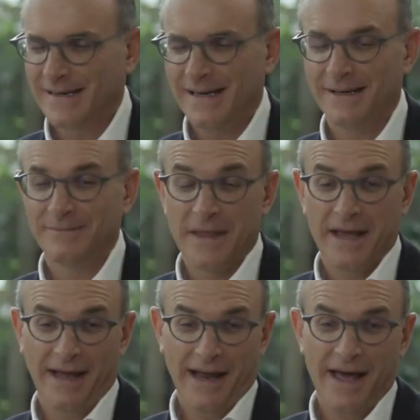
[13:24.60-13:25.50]
Yeah,
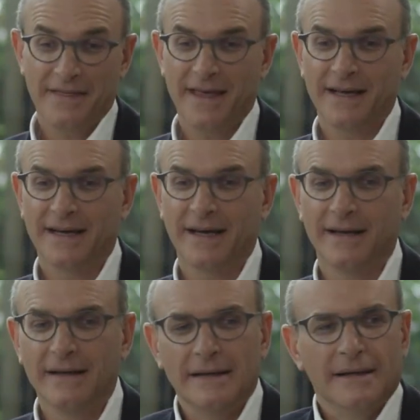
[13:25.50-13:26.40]
and I think
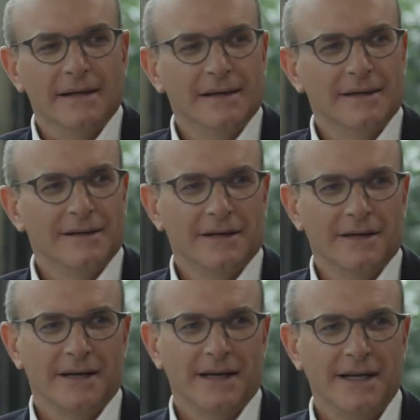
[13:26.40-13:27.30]

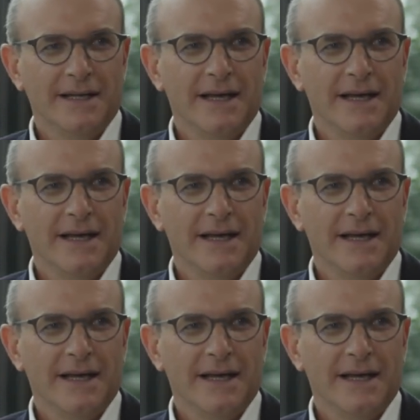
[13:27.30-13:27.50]
in